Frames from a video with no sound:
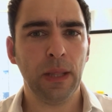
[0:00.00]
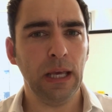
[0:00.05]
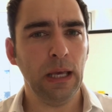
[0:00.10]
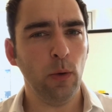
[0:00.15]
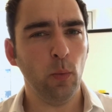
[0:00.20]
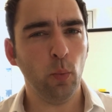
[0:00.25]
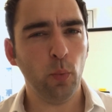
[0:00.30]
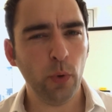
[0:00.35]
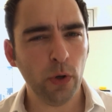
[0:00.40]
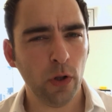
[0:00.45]

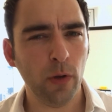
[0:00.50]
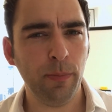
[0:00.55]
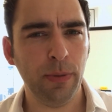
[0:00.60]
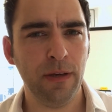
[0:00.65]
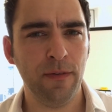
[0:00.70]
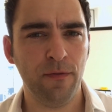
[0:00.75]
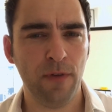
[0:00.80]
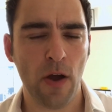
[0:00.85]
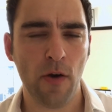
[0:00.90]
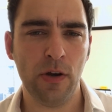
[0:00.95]
it will
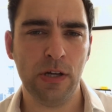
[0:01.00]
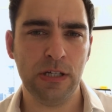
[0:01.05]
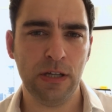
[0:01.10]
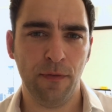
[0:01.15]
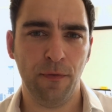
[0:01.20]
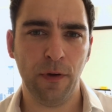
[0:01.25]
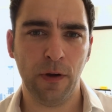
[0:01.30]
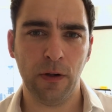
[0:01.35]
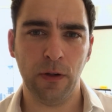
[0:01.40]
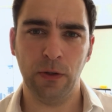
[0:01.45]
be very
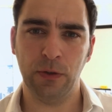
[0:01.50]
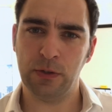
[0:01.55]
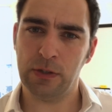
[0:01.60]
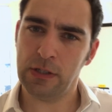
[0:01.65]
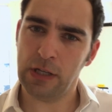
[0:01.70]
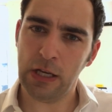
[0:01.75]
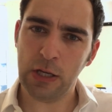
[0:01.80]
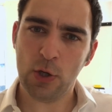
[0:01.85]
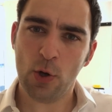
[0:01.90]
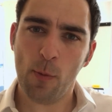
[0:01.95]

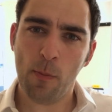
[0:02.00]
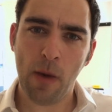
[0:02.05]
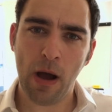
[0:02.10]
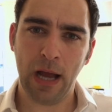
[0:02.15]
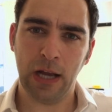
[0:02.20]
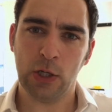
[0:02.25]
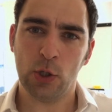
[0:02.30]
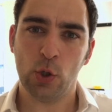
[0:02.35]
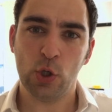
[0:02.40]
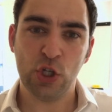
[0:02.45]
difficult in your
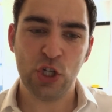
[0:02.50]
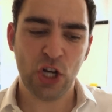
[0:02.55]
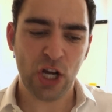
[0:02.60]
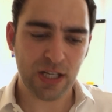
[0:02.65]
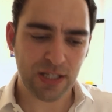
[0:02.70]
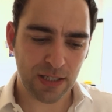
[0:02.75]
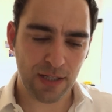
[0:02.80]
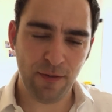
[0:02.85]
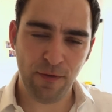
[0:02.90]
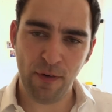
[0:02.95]
mind to
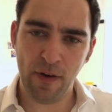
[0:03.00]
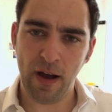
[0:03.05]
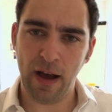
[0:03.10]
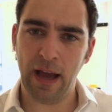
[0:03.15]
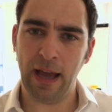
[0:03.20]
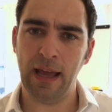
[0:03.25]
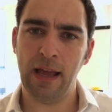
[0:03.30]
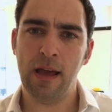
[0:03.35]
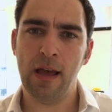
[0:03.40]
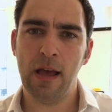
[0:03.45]

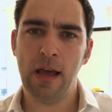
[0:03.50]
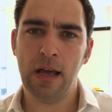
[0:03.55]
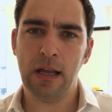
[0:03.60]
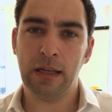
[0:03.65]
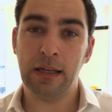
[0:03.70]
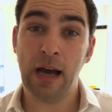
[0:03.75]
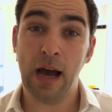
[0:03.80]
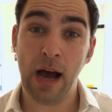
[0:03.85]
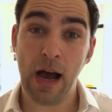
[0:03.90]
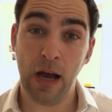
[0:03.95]
justify
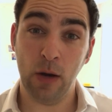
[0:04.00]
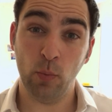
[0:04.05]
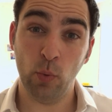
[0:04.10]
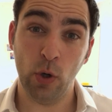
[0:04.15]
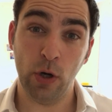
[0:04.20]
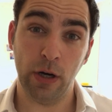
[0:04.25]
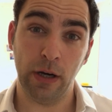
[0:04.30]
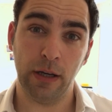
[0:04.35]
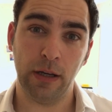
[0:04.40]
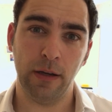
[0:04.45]
the hard
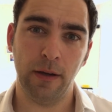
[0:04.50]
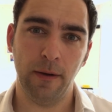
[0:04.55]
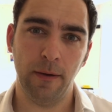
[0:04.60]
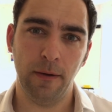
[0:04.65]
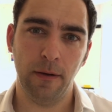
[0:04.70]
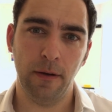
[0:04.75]
work.